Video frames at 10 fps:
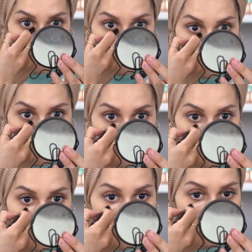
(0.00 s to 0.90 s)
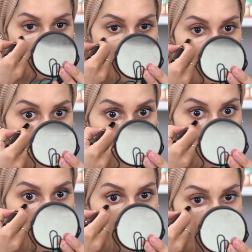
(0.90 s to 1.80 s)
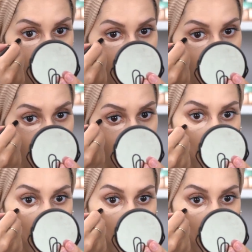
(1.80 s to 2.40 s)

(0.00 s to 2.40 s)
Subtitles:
Ooh, very creamy.